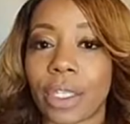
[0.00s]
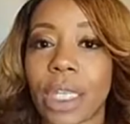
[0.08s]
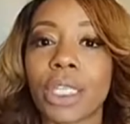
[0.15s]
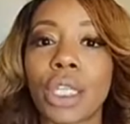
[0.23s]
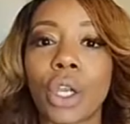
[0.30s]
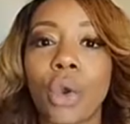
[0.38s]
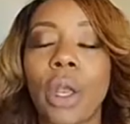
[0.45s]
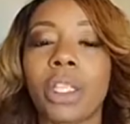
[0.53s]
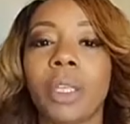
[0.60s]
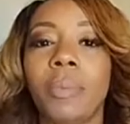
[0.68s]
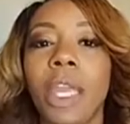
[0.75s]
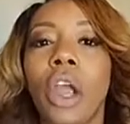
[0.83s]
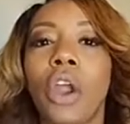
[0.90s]
Is it going to
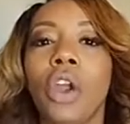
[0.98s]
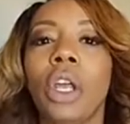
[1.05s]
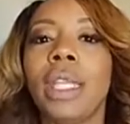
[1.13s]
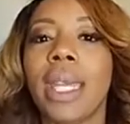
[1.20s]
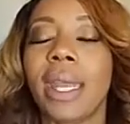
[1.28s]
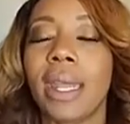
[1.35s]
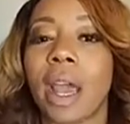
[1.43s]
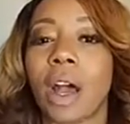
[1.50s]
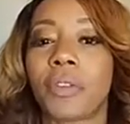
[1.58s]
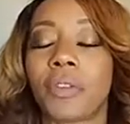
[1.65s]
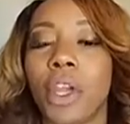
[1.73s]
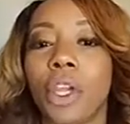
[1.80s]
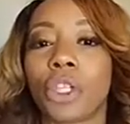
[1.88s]
be early
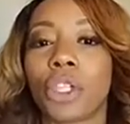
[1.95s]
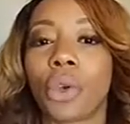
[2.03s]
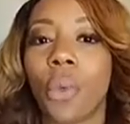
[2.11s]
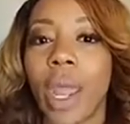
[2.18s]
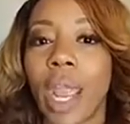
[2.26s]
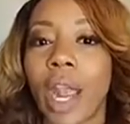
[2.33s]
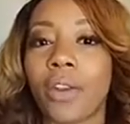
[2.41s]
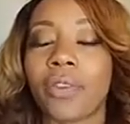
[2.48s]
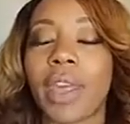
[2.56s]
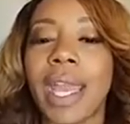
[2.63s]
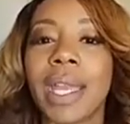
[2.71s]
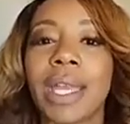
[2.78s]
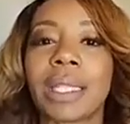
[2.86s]
enough to where
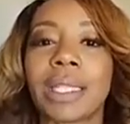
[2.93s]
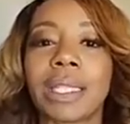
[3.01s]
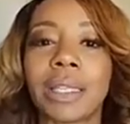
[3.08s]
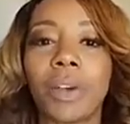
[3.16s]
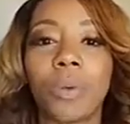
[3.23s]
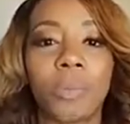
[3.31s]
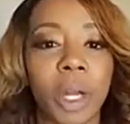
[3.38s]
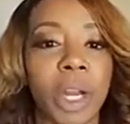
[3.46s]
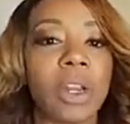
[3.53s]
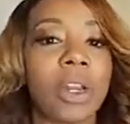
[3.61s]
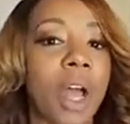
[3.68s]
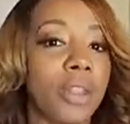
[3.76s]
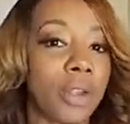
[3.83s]
they can still book
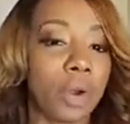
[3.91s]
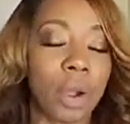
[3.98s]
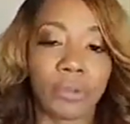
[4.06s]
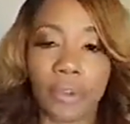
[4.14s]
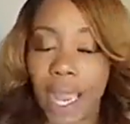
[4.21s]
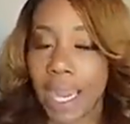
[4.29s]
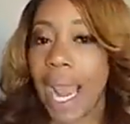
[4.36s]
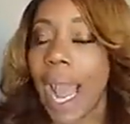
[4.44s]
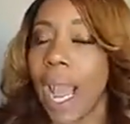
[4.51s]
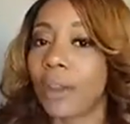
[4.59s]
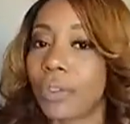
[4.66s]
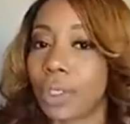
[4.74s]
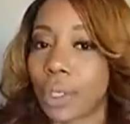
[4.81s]
another event
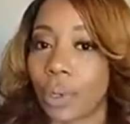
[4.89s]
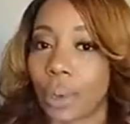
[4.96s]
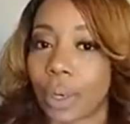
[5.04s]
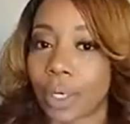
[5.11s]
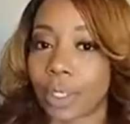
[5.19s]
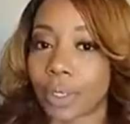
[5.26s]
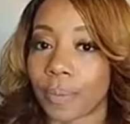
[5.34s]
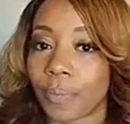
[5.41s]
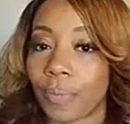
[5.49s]
after yours?